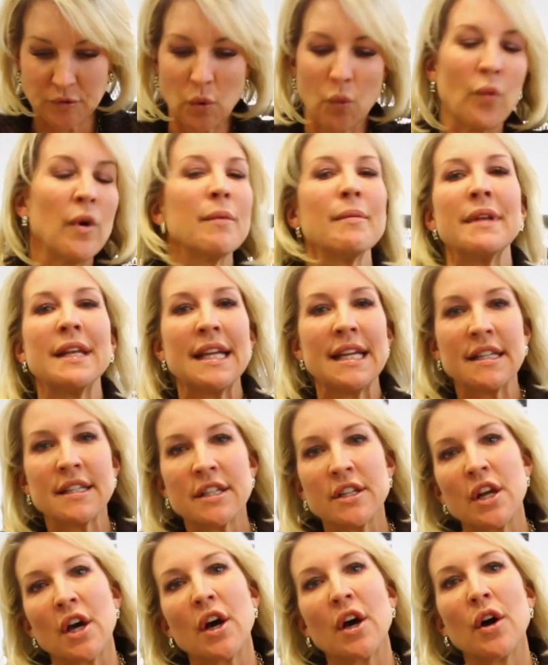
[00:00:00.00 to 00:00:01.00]
women need
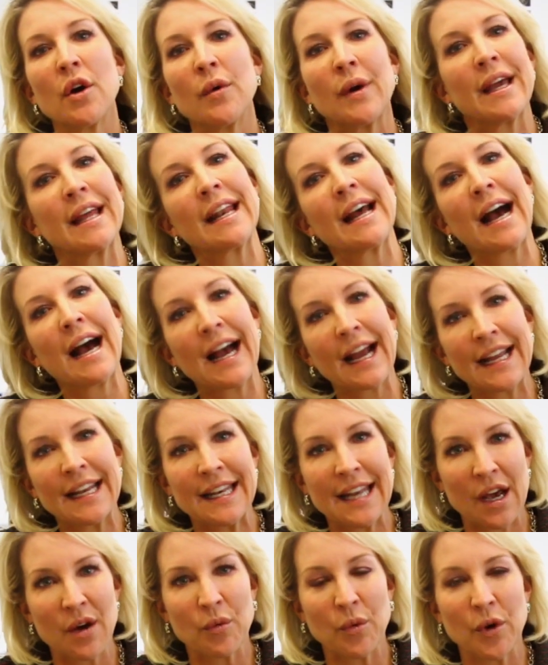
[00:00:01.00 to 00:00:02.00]
to know in a high
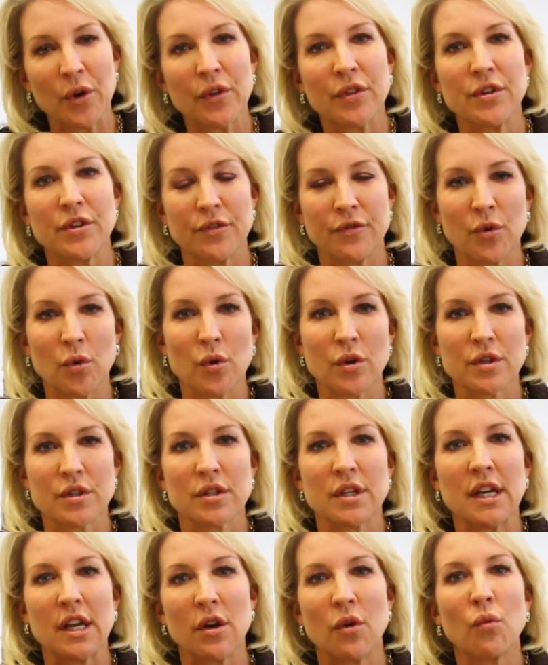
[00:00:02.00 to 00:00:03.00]
net worth
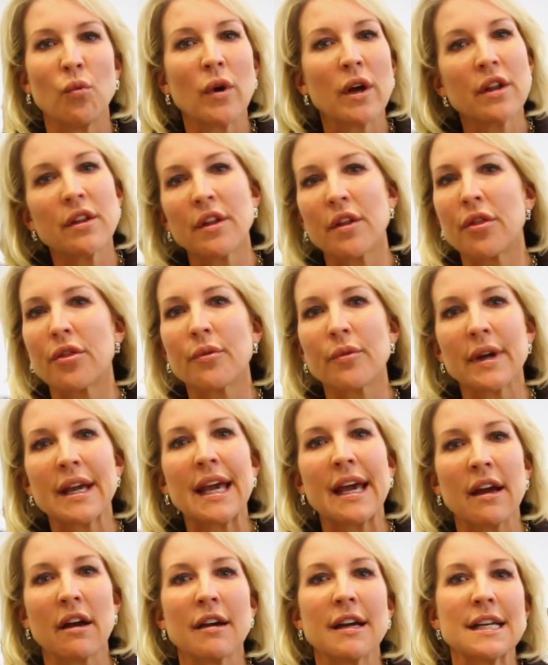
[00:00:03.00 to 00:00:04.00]
divorce. You know, what are the
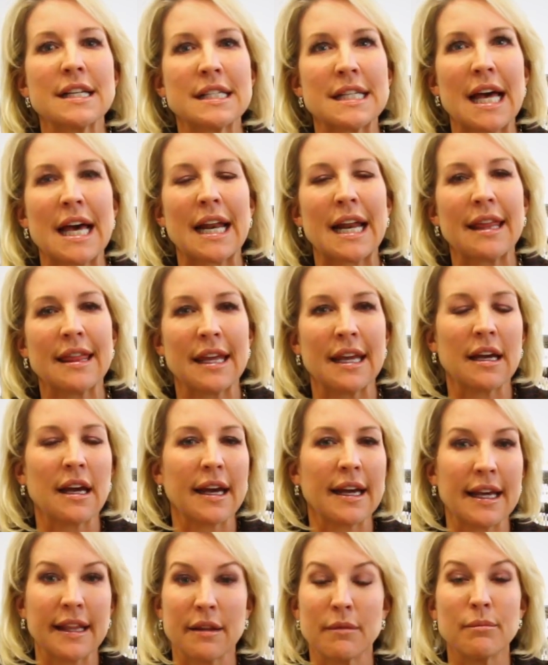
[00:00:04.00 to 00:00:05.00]
three areas that I think
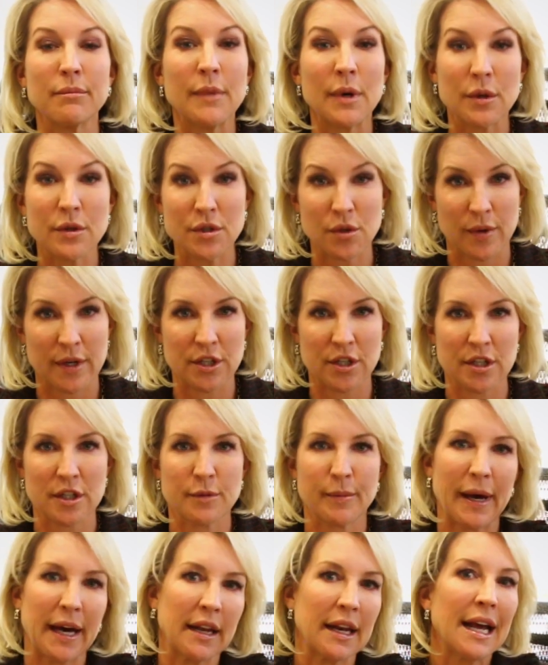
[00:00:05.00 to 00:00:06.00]
I get the most
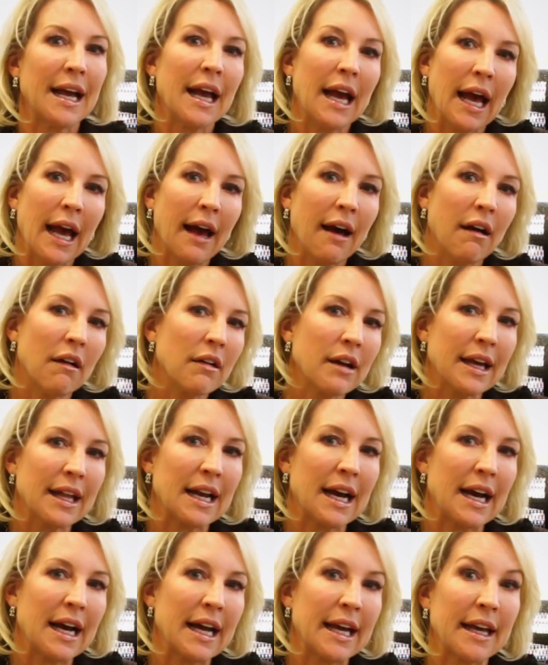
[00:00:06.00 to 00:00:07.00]
questions about? How
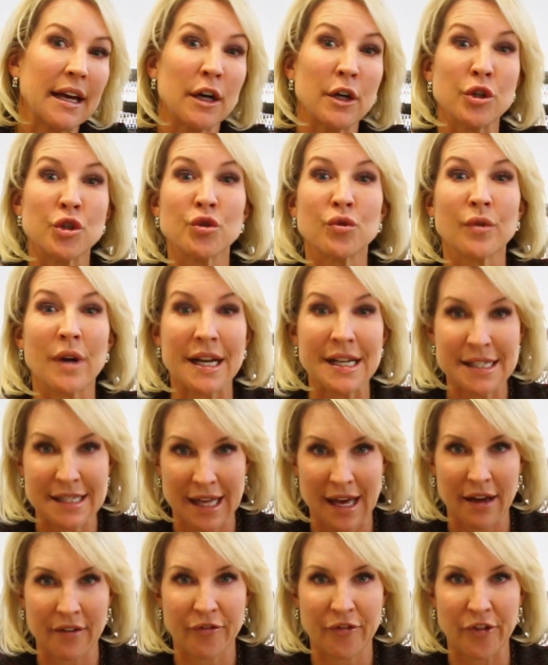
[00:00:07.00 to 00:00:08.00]
can I address
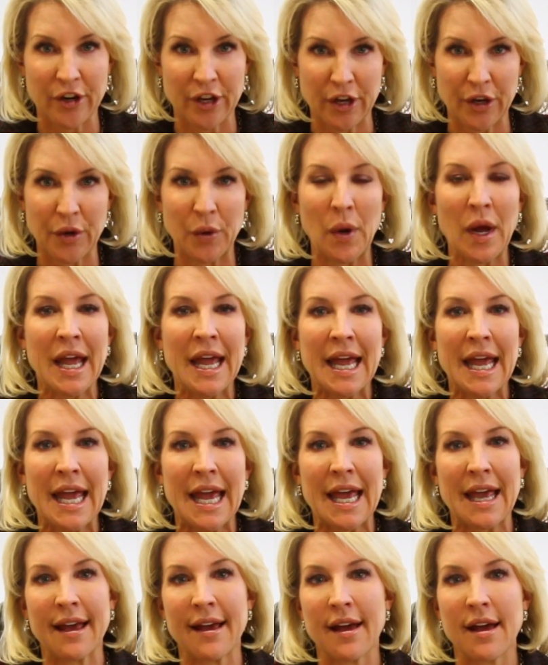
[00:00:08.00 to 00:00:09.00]
that for you
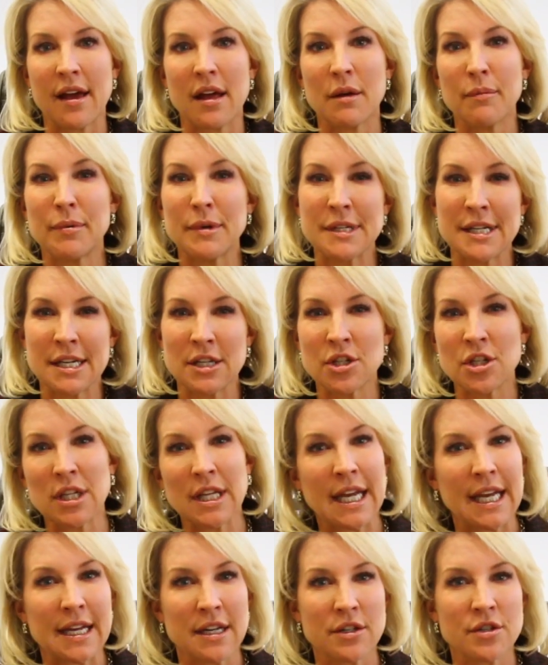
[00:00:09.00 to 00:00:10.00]
and
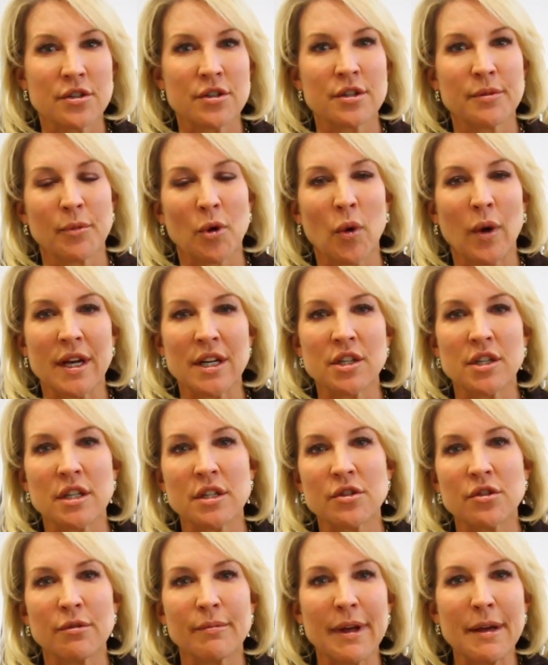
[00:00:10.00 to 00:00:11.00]
potentially answer some
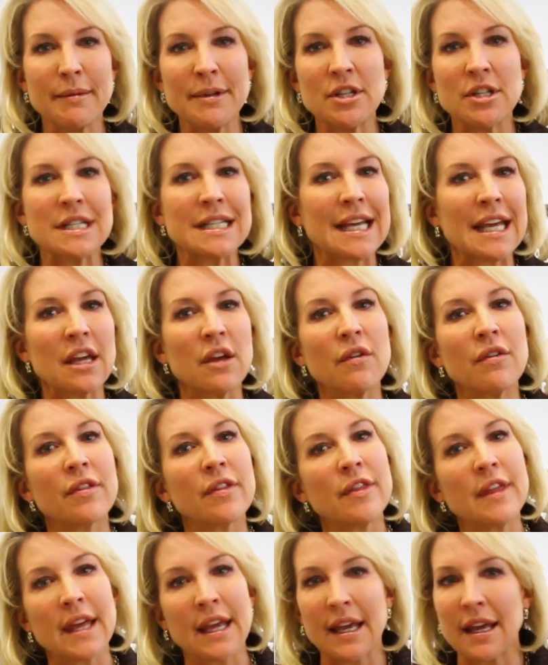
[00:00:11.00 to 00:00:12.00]
questions or maybe just get you
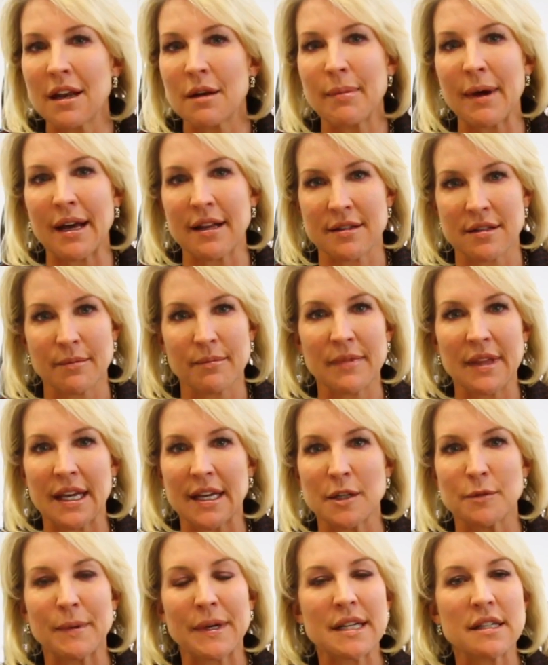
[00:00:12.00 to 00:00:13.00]
thinking about some
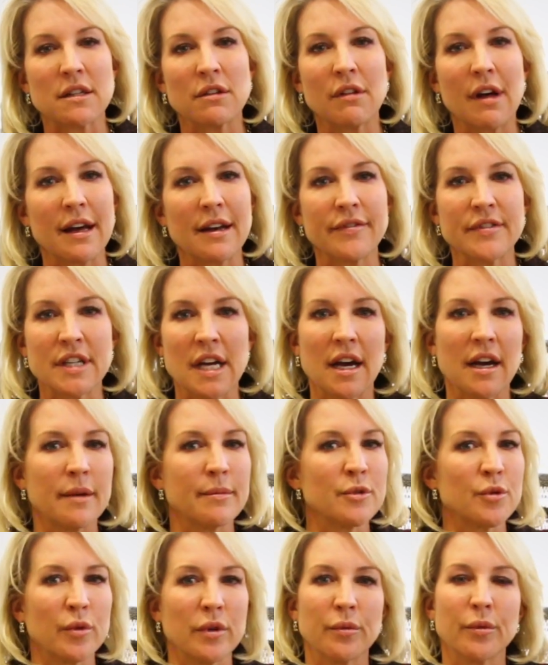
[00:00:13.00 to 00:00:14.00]
things? Because a lot of
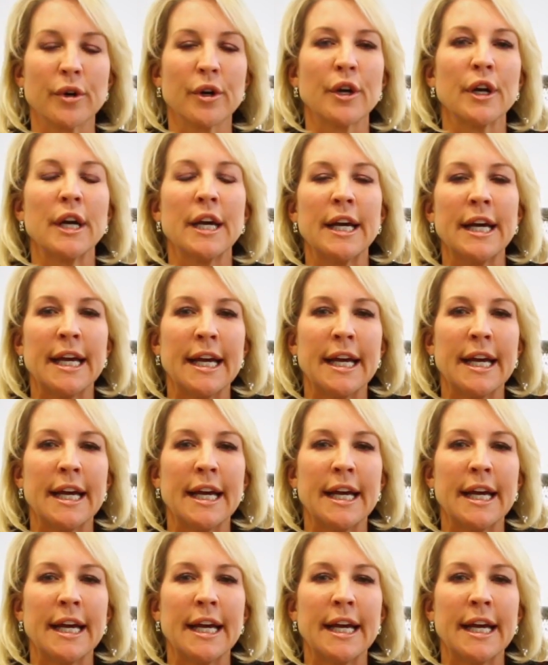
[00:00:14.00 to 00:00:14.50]
times when we're